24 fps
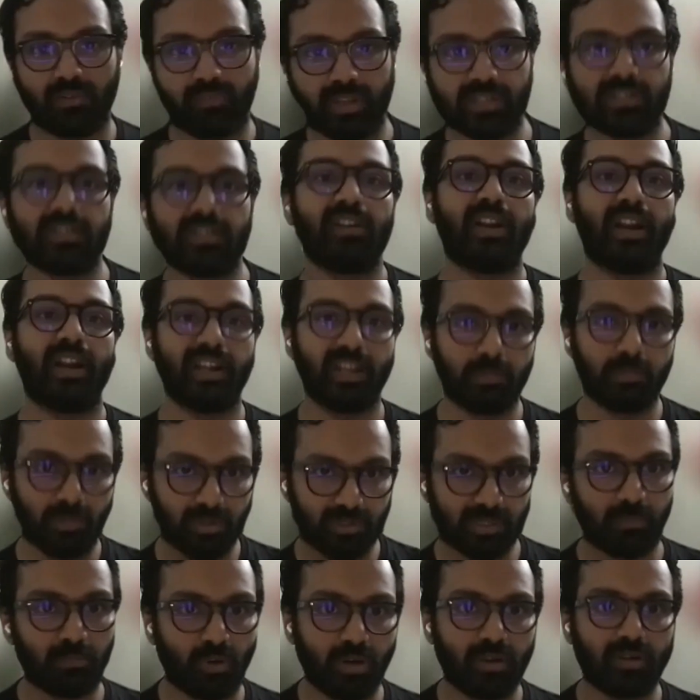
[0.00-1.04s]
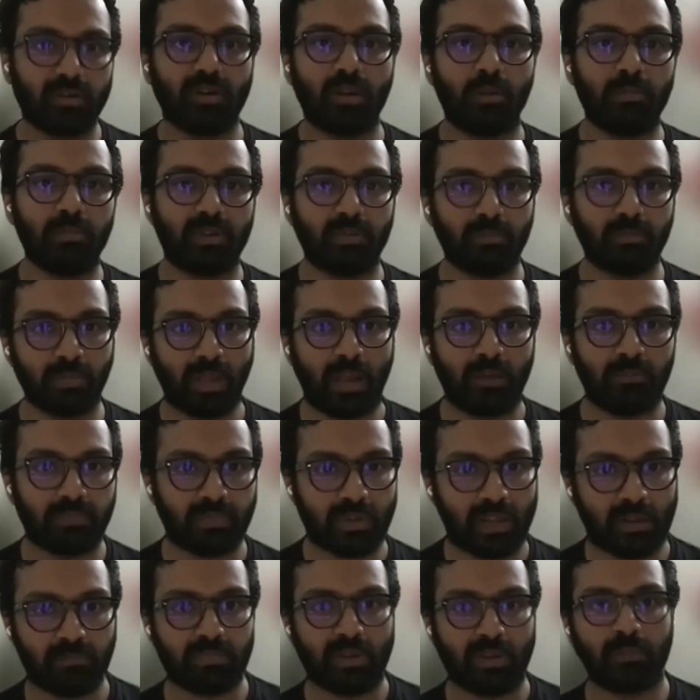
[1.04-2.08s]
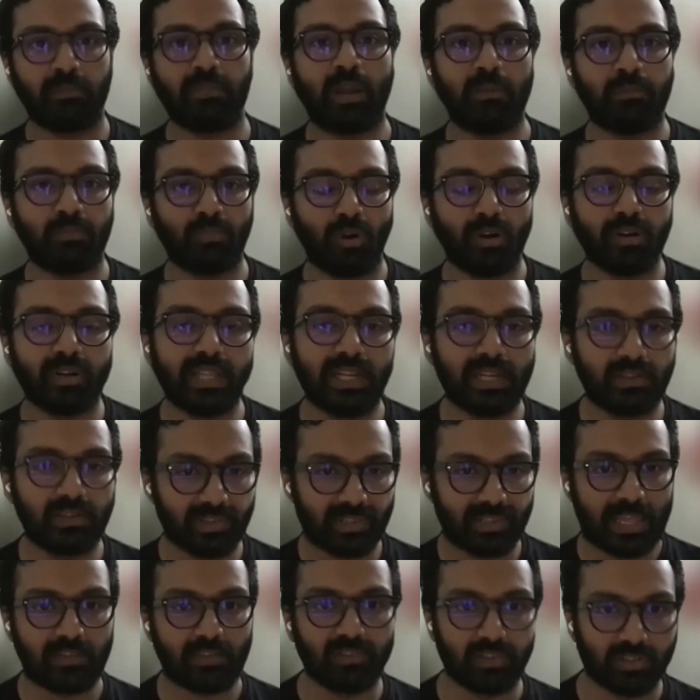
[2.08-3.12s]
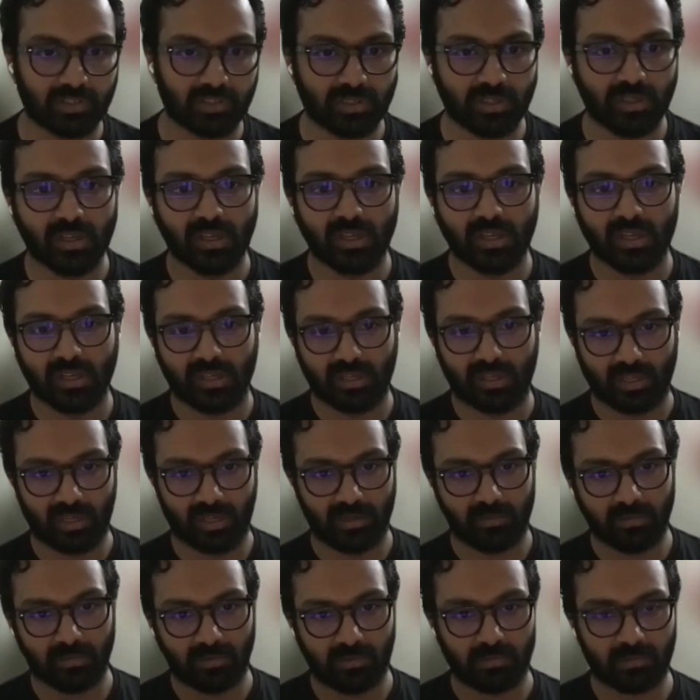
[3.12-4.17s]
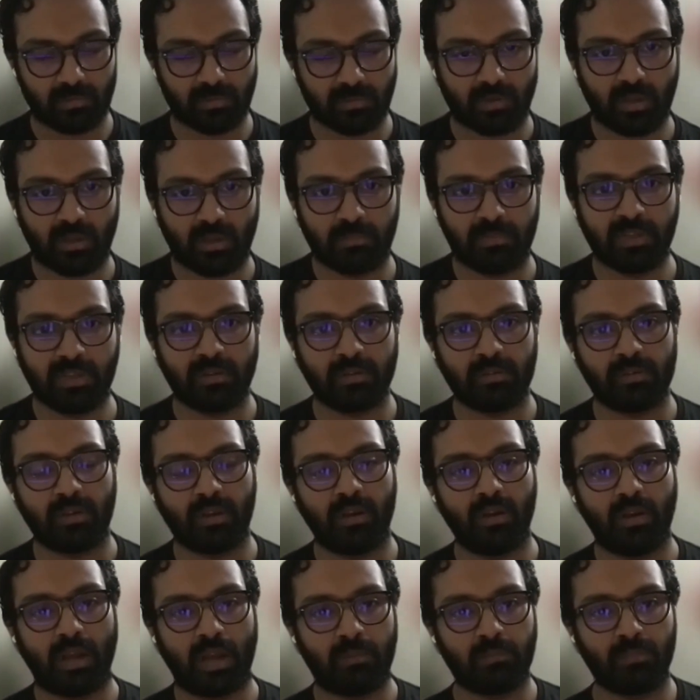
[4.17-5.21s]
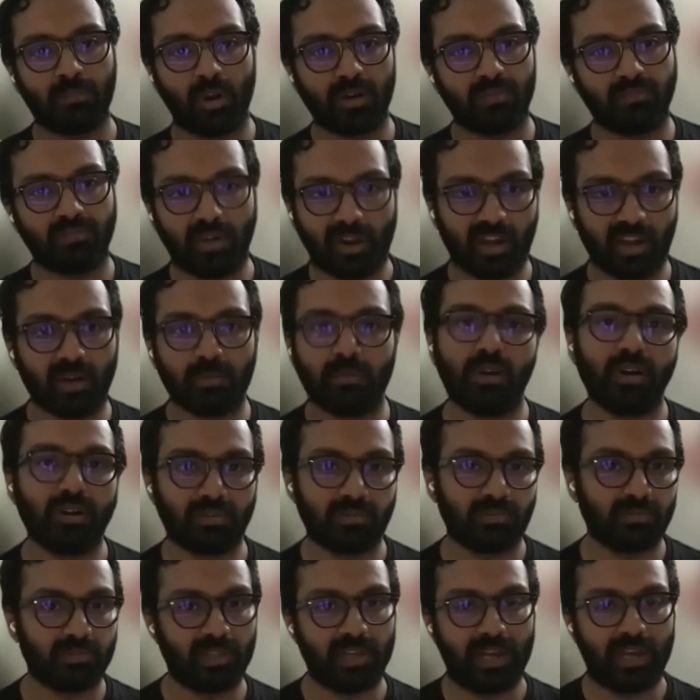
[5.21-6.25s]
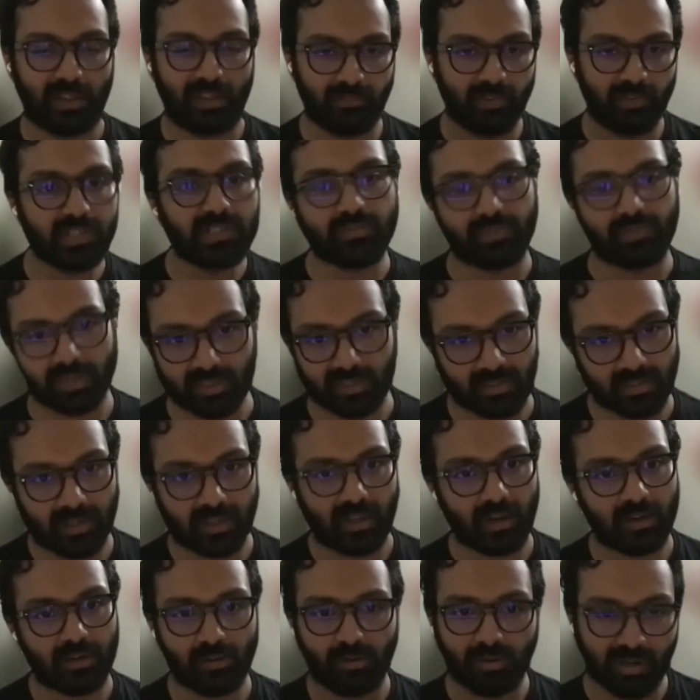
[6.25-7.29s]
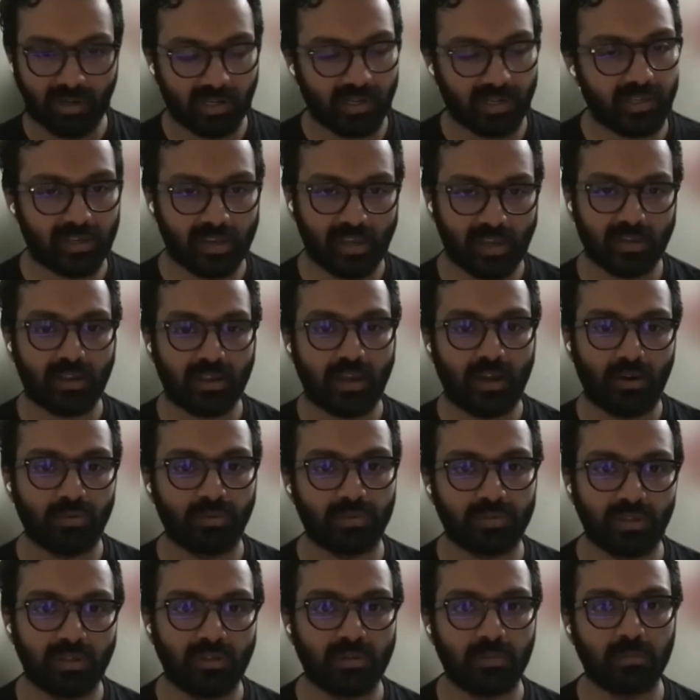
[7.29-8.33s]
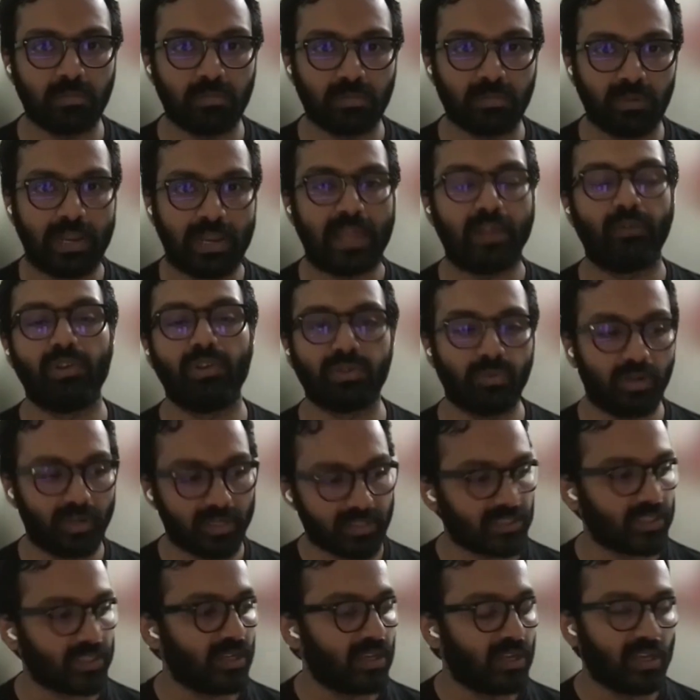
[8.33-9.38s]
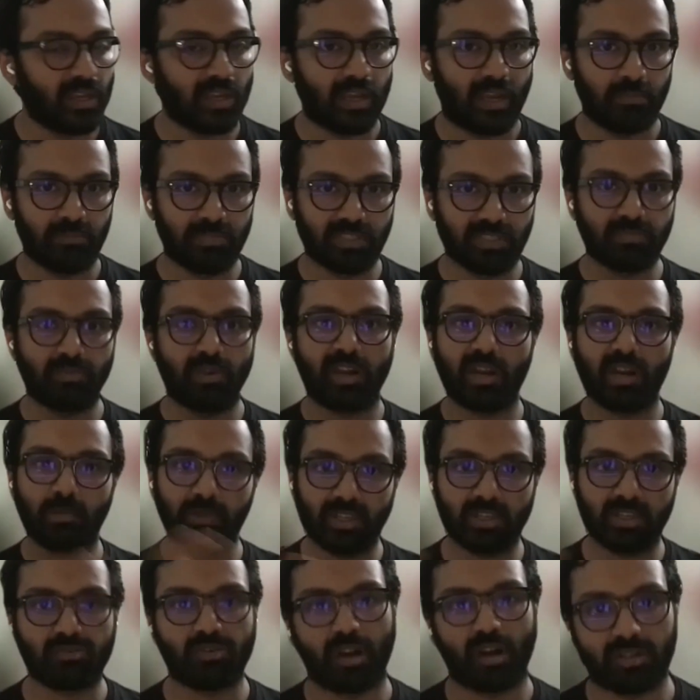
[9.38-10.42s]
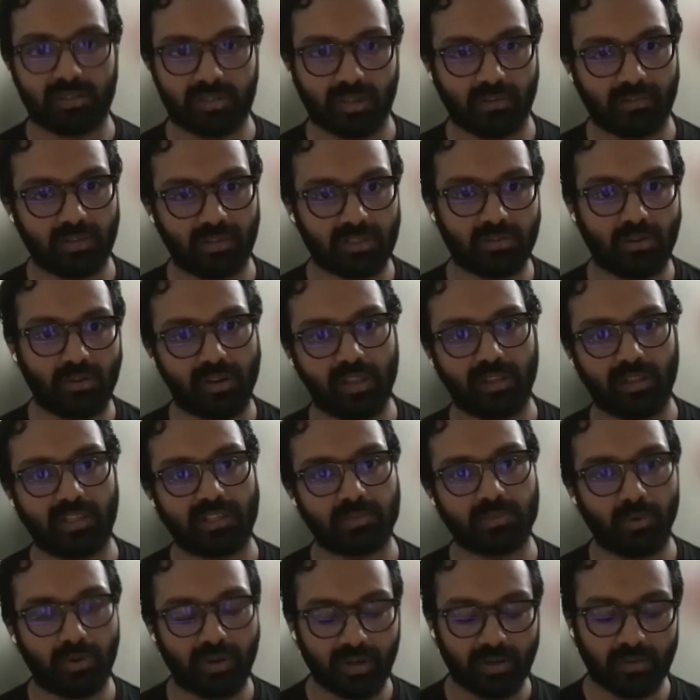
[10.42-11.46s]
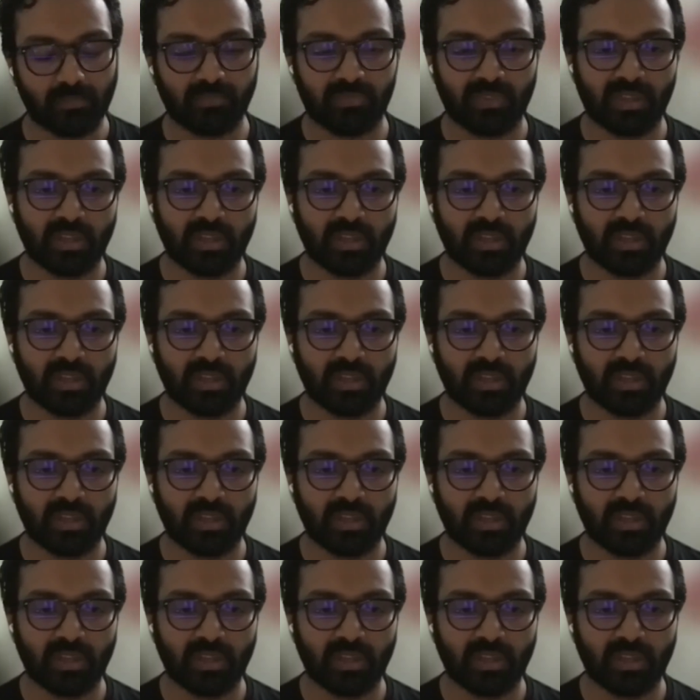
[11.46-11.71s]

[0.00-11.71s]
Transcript: conventional writing, because I'm not dealing with language, and I'm not worried about the language of it. Like I don't really care how the language works. I'm just worried about the structure of the story at this point.